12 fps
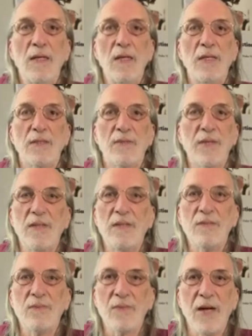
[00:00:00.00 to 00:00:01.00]

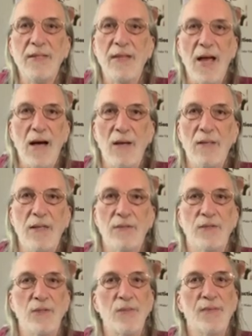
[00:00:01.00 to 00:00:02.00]
Israel, right now, has
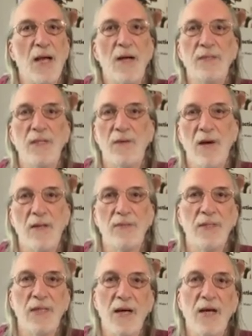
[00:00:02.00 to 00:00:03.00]
troops on the ground
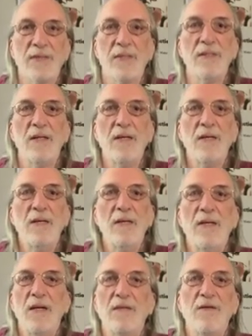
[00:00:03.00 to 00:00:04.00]
in Gaza,
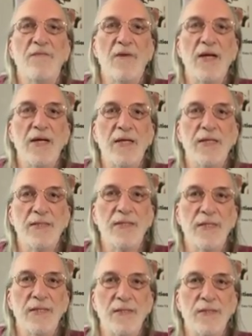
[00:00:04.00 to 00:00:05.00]
and the fighting
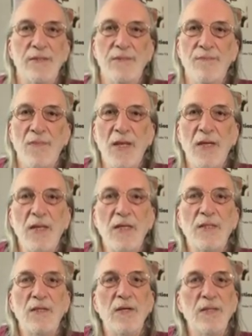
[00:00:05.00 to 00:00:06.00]
continues.
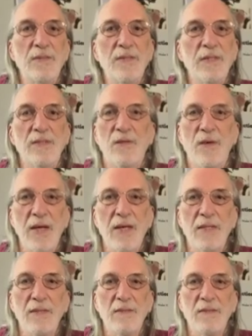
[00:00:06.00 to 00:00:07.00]
To Israel's
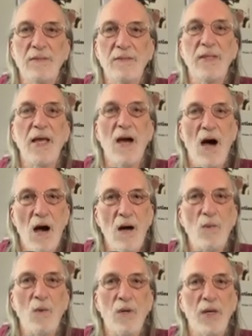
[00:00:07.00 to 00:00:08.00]
credit, they are
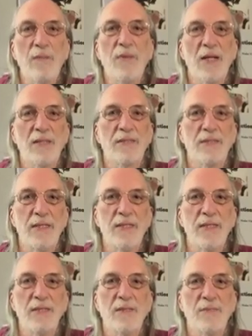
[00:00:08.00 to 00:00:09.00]
warning
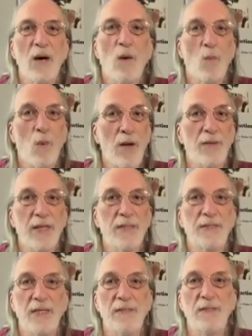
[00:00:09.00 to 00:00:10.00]
Palestinians about where they
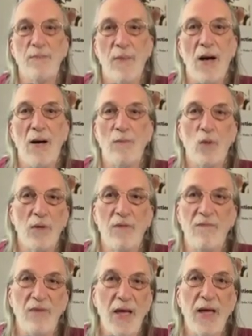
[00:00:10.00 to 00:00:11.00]
intend to bomb or
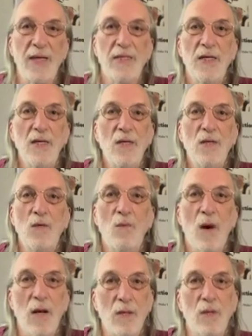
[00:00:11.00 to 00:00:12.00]
invade
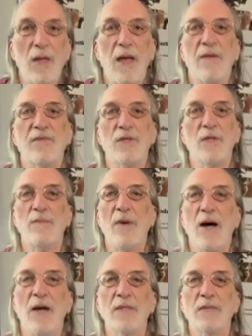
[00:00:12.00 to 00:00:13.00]
while going after
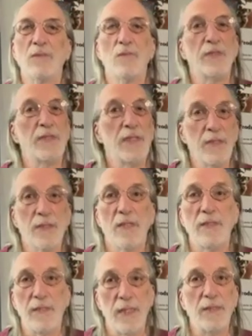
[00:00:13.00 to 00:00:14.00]
Hamas, which is a
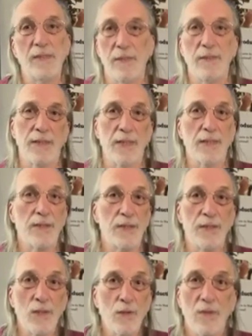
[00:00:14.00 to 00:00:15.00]
decent thing to
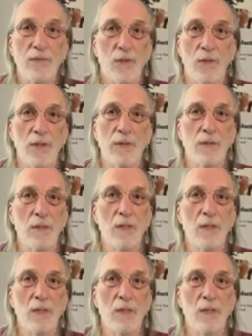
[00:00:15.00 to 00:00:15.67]
do, of course.